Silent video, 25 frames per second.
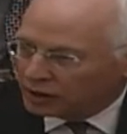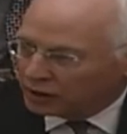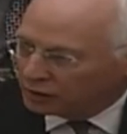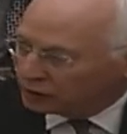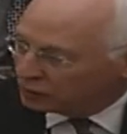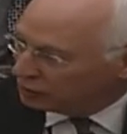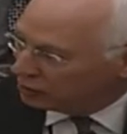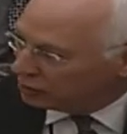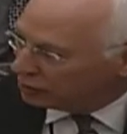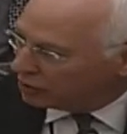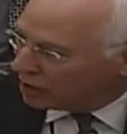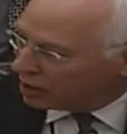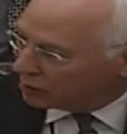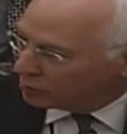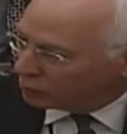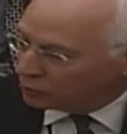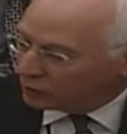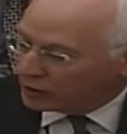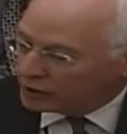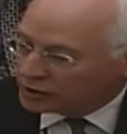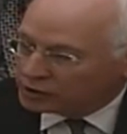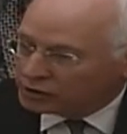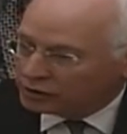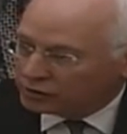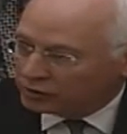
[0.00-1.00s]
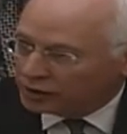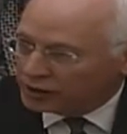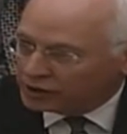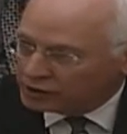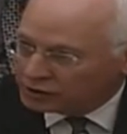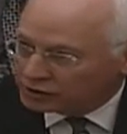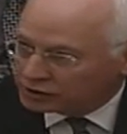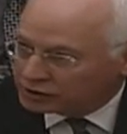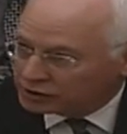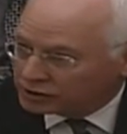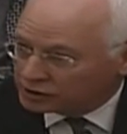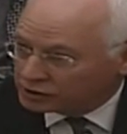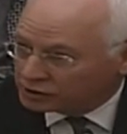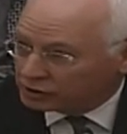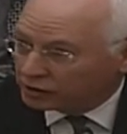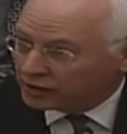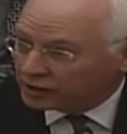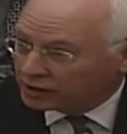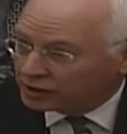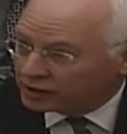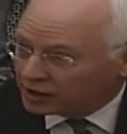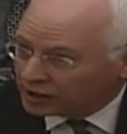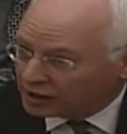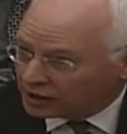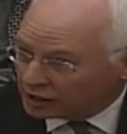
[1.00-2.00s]
through the operational agency so
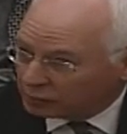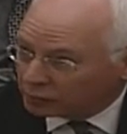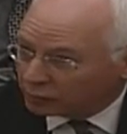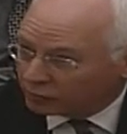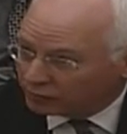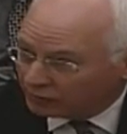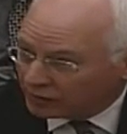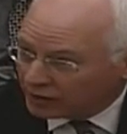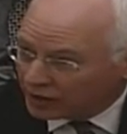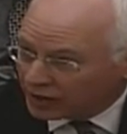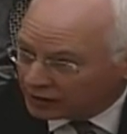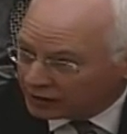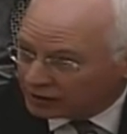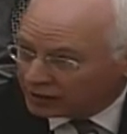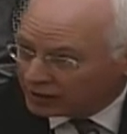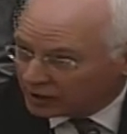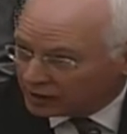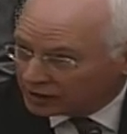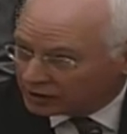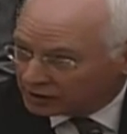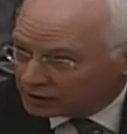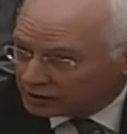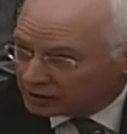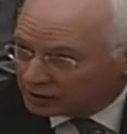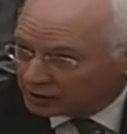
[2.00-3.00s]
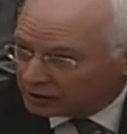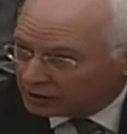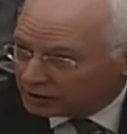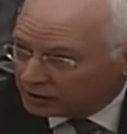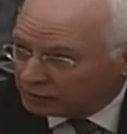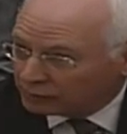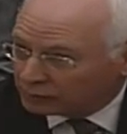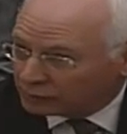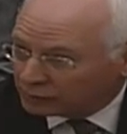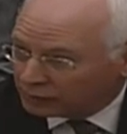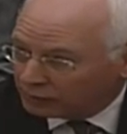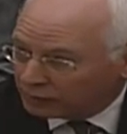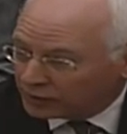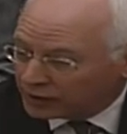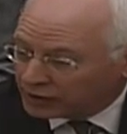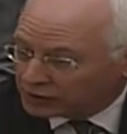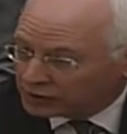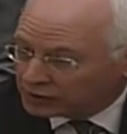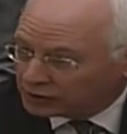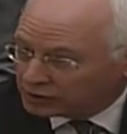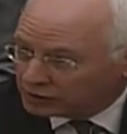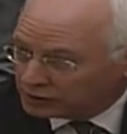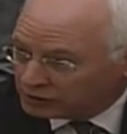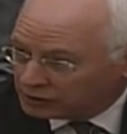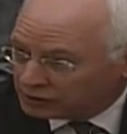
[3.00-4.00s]
that they can provide that
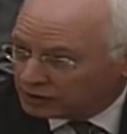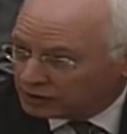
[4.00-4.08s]
information